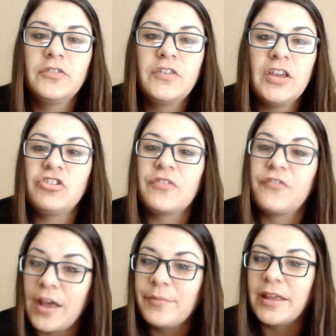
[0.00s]
teaching
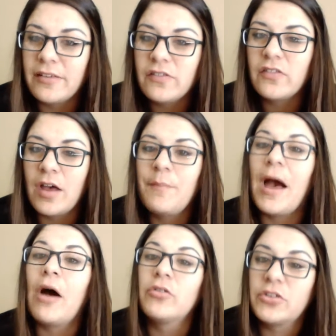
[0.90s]
families
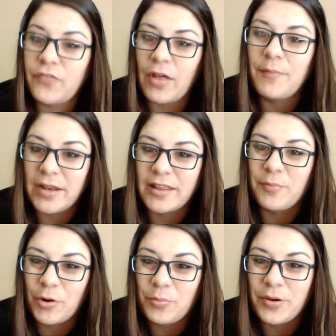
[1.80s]
about developmentally
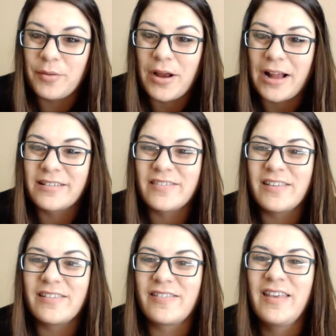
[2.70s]
appropriate
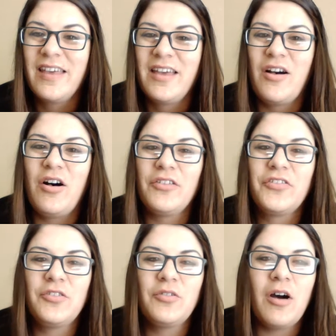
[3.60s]
practices. All
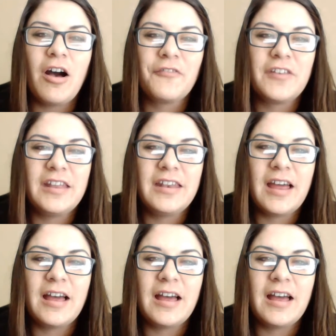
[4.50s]
too often,